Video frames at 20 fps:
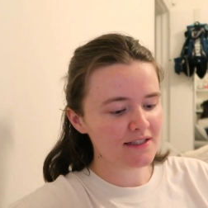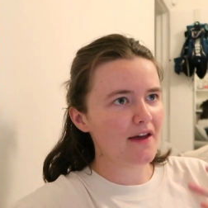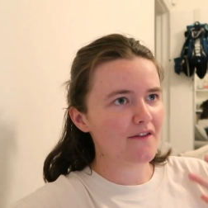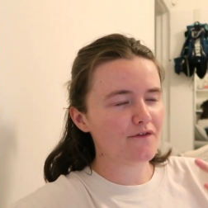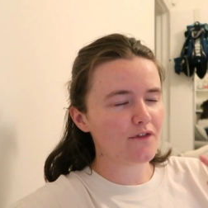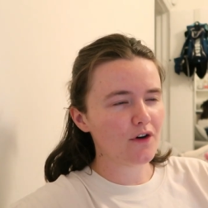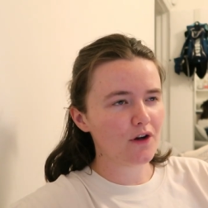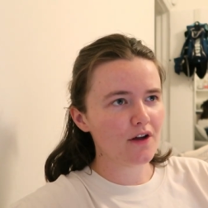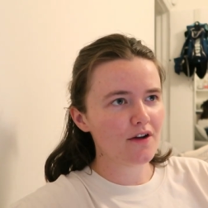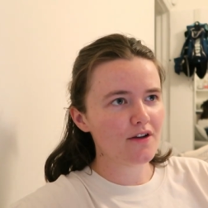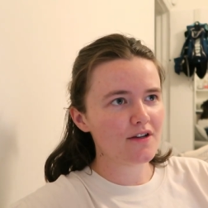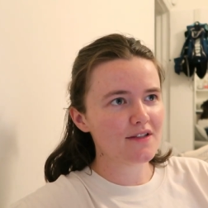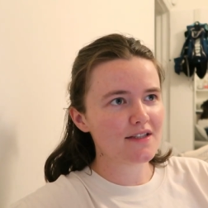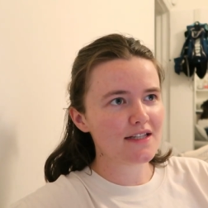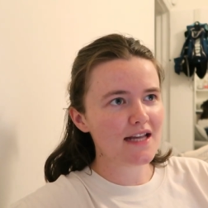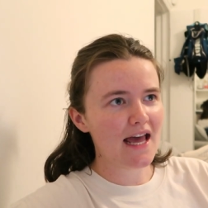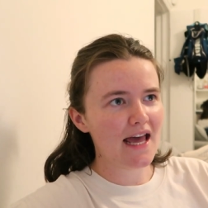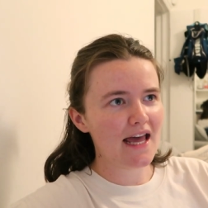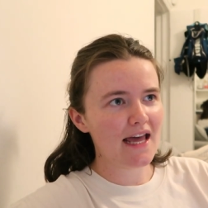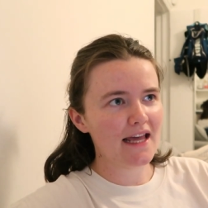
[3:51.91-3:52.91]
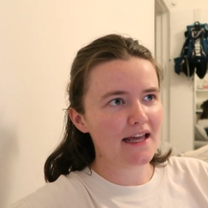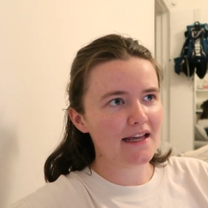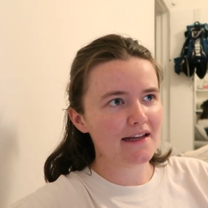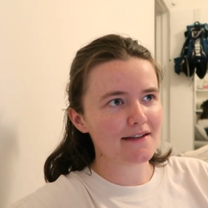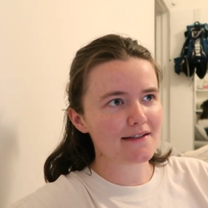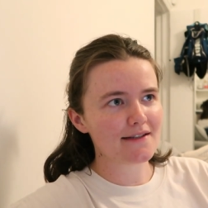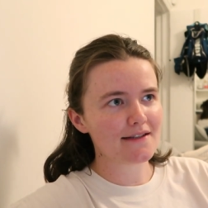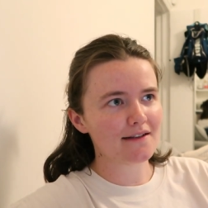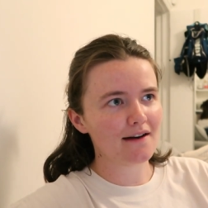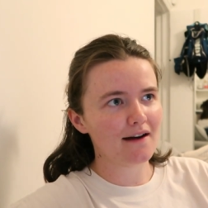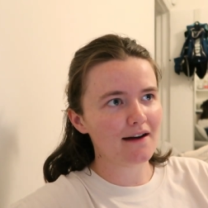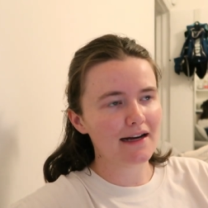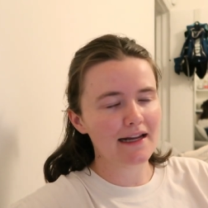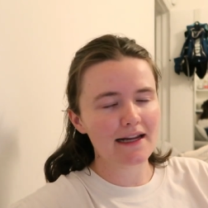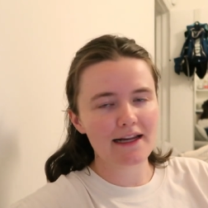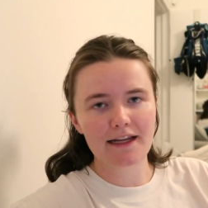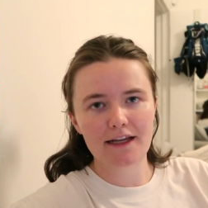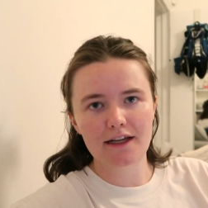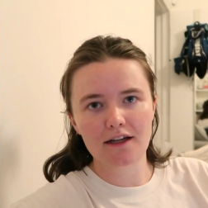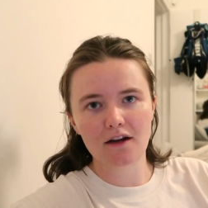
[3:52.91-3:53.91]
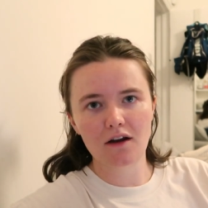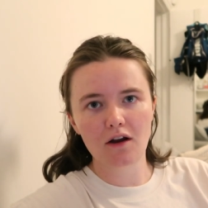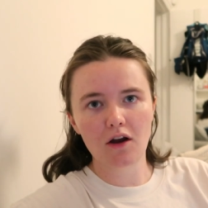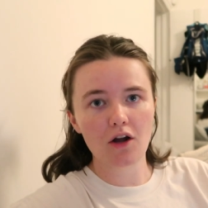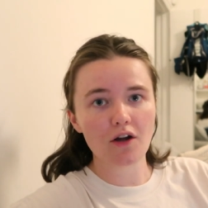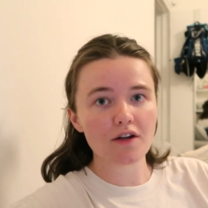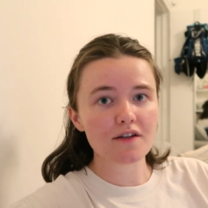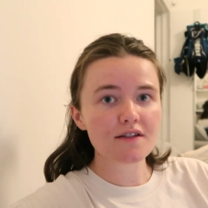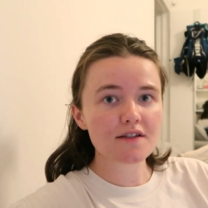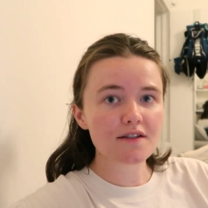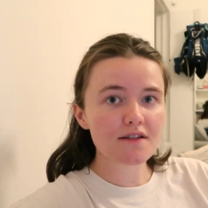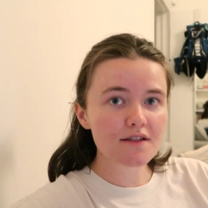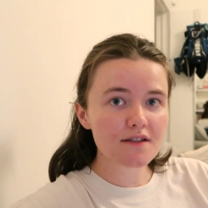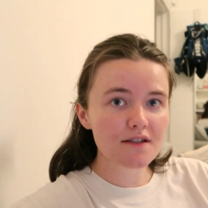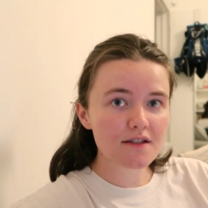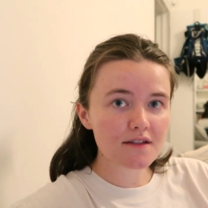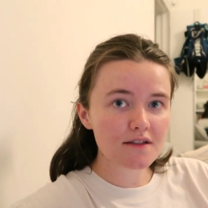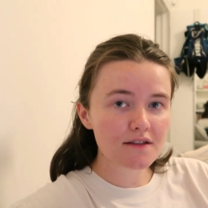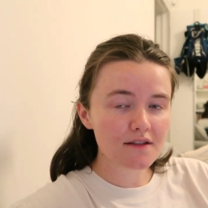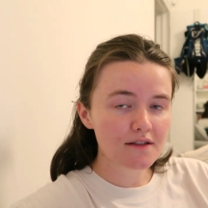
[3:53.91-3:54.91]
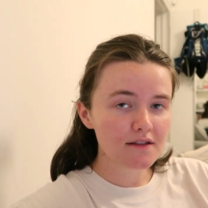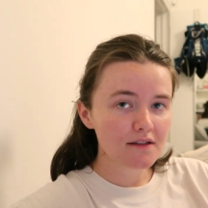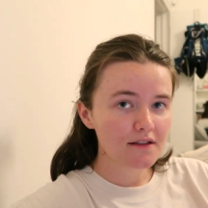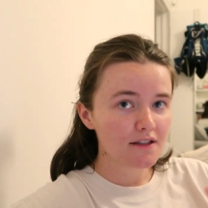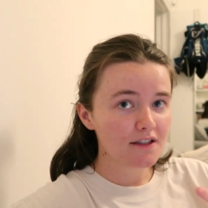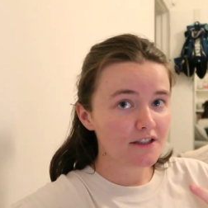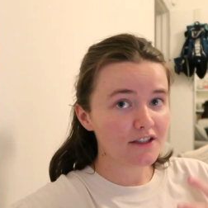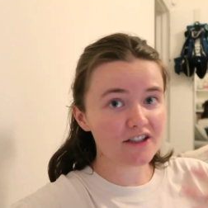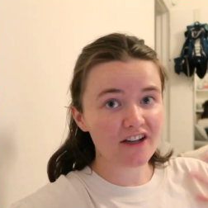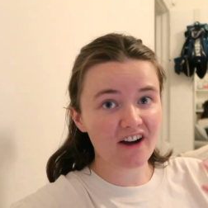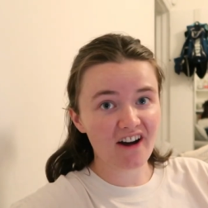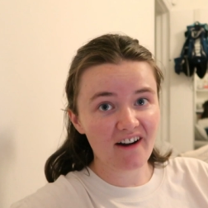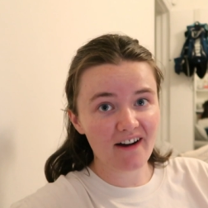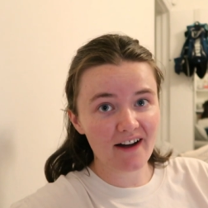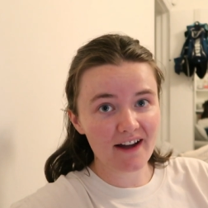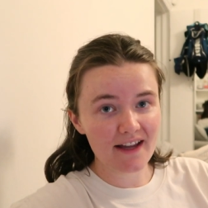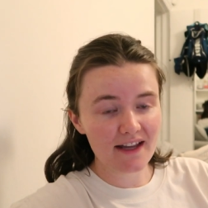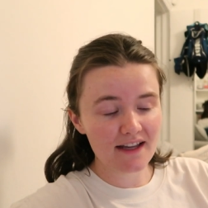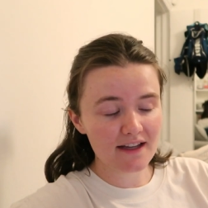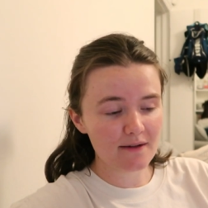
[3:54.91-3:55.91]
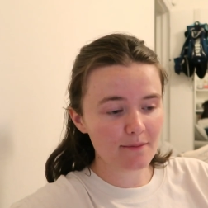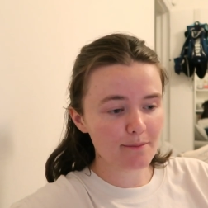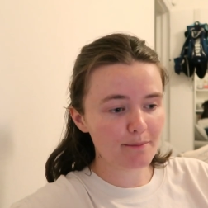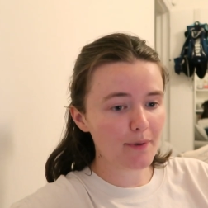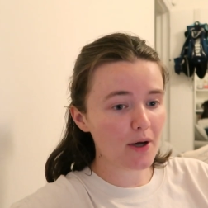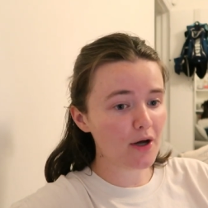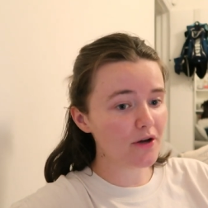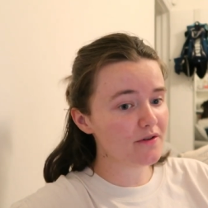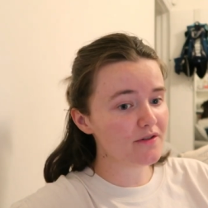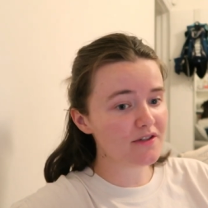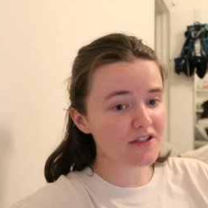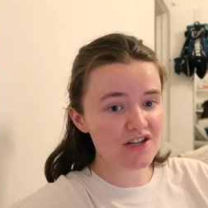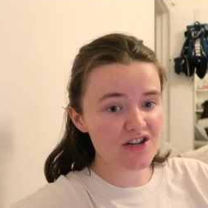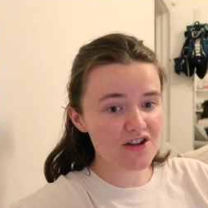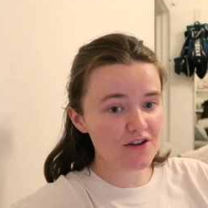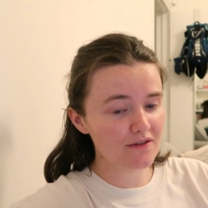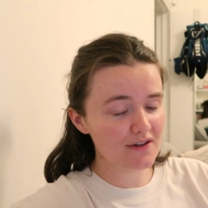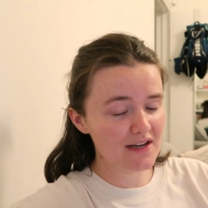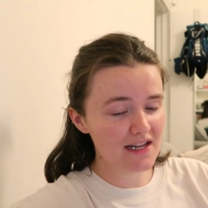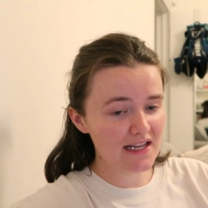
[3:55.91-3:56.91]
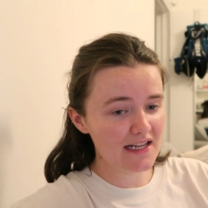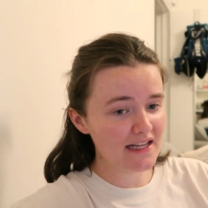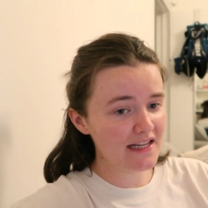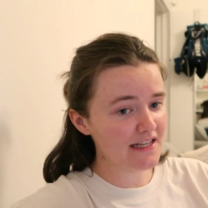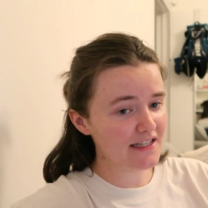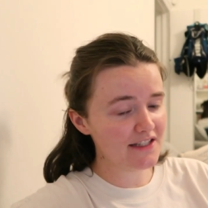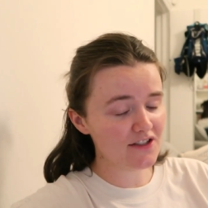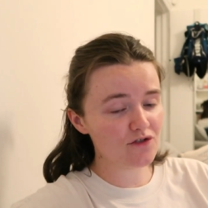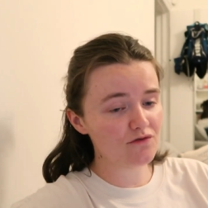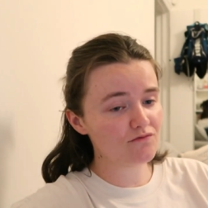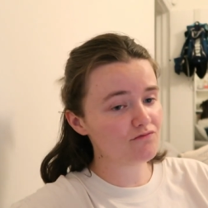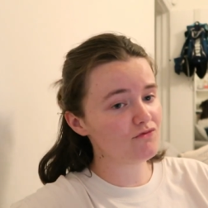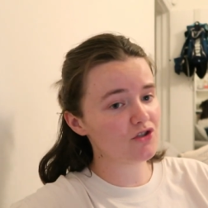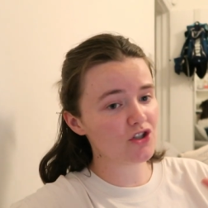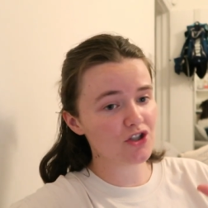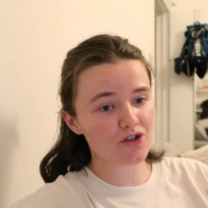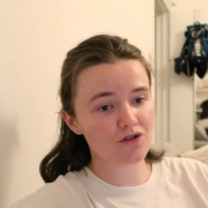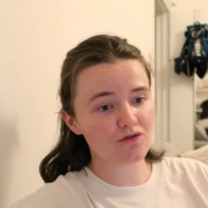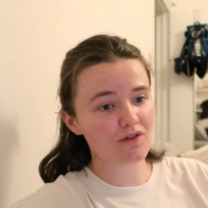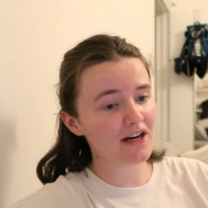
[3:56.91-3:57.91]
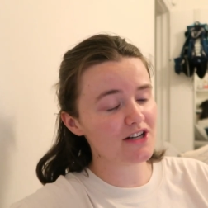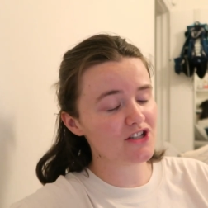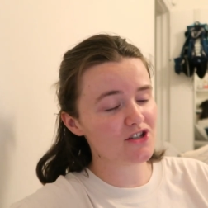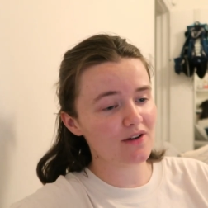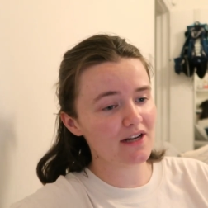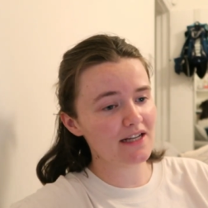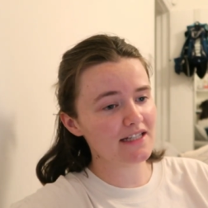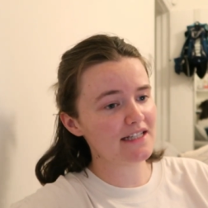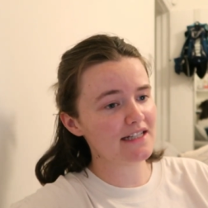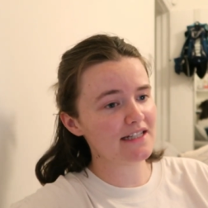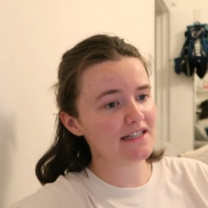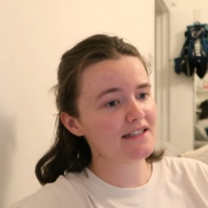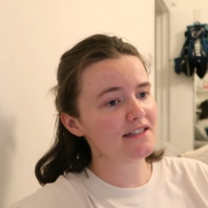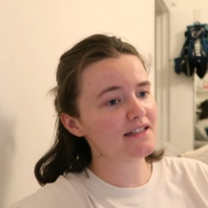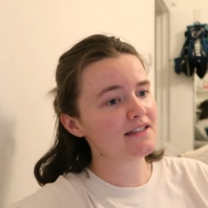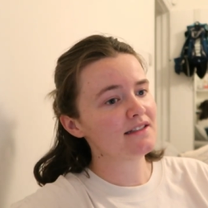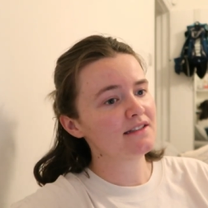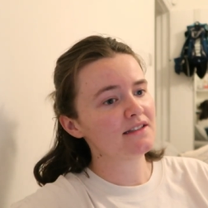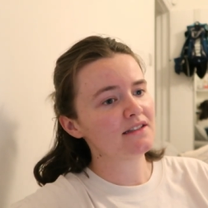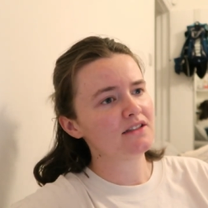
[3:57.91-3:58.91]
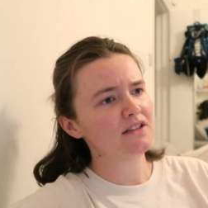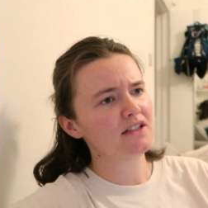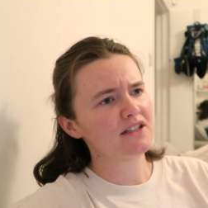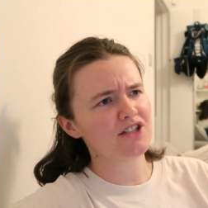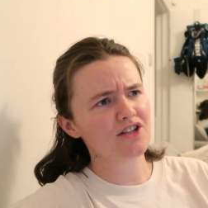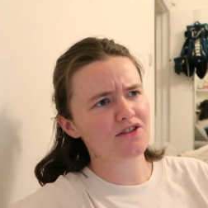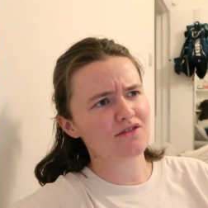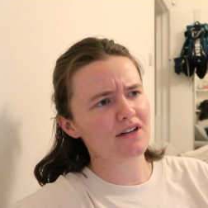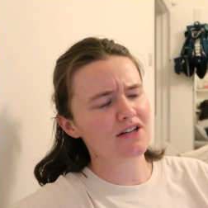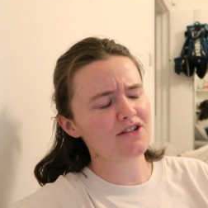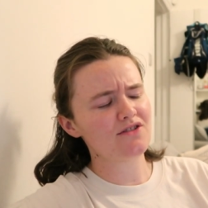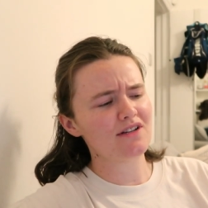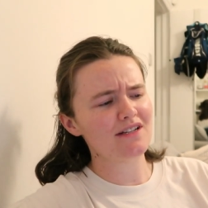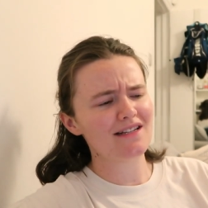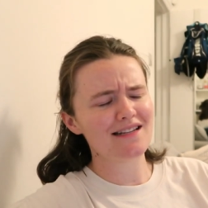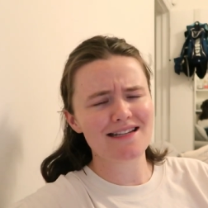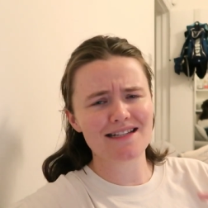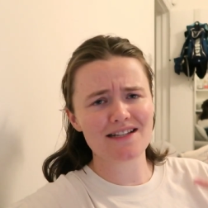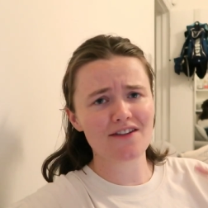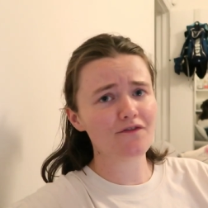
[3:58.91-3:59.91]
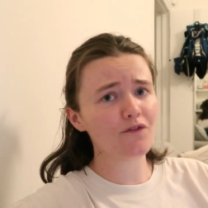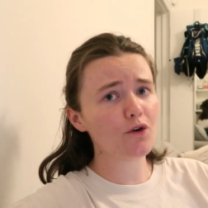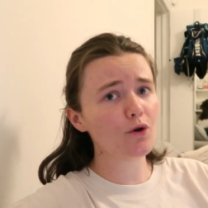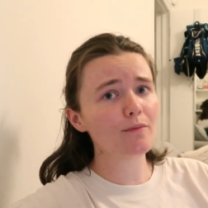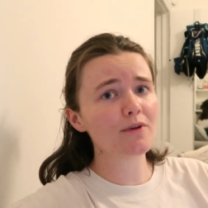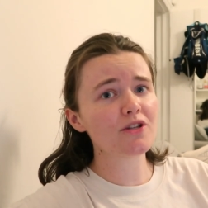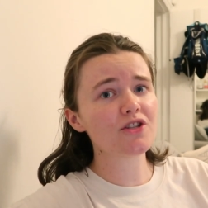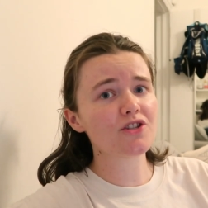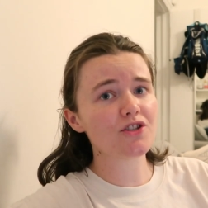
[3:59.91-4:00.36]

It follows a slightly lost guy post-uni. He's just graduated. Just graduated? He's a former